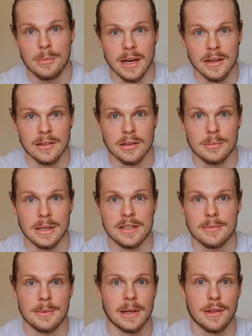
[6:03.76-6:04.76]
up it a little bit
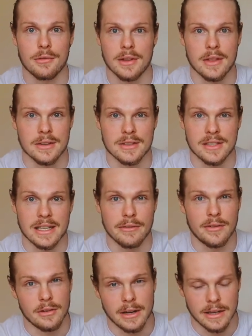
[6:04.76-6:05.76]
to maybe like
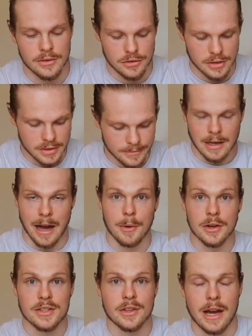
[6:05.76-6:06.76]
3,700 or 800. I'm
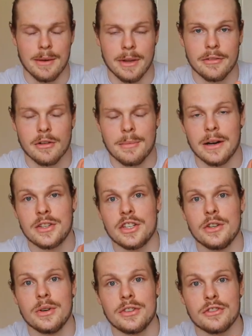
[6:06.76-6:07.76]
also aiming for about
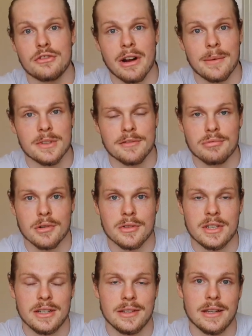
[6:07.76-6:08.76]
200 grams of
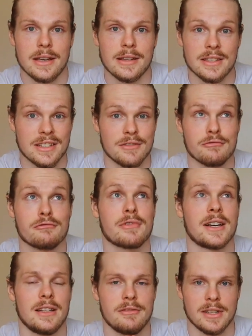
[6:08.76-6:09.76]
protein a day. This is
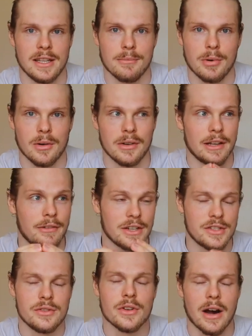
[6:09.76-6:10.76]
really, really important. If I
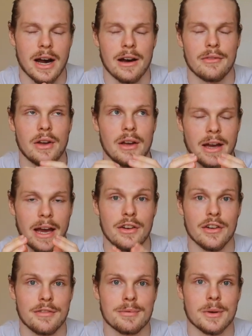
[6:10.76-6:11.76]
do not have
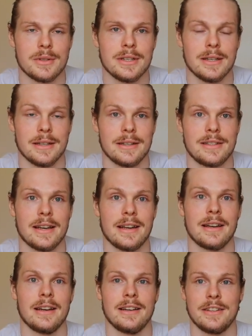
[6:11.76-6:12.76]
enough protein in a day,
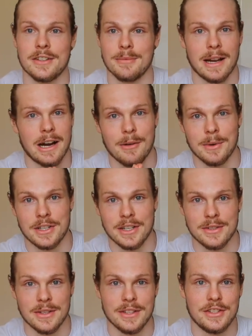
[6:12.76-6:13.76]
doesn't matter how much I
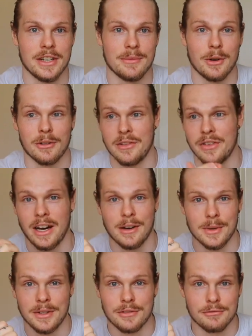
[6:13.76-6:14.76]
do in the gym or even how
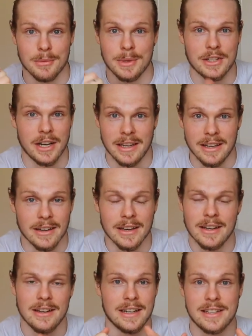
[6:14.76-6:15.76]
much rubbish I eat,
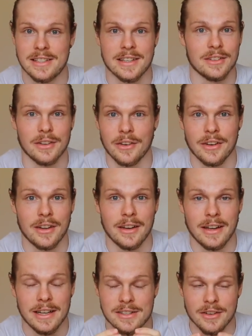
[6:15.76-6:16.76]
it's
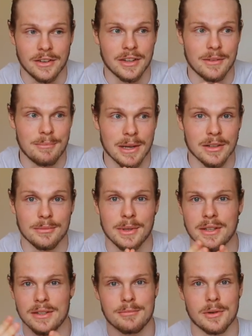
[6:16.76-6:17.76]
not gonna build,
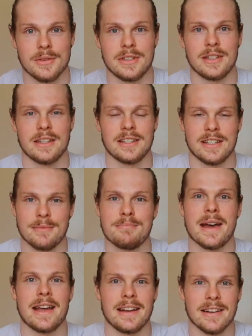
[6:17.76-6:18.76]
because protein is the
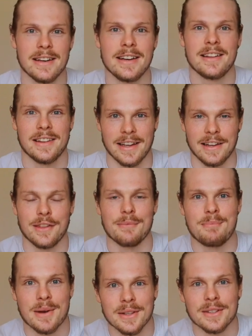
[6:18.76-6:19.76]
main thing
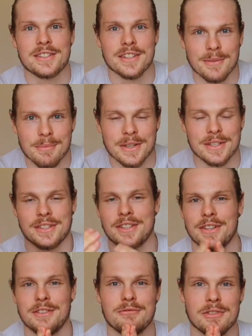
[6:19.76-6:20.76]
that builds the muscle. So
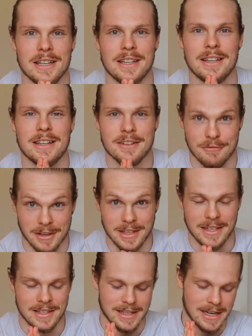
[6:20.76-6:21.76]
you really, really
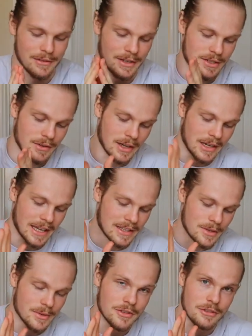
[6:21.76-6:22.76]
need to have it. So I'm gonna get
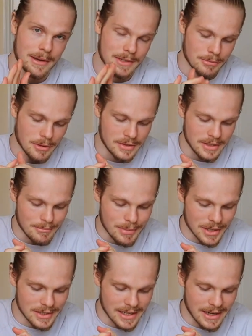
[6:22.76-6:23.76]
200 grams of protein
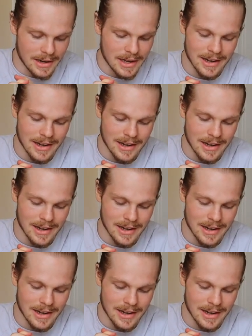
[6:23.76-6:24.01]
per day.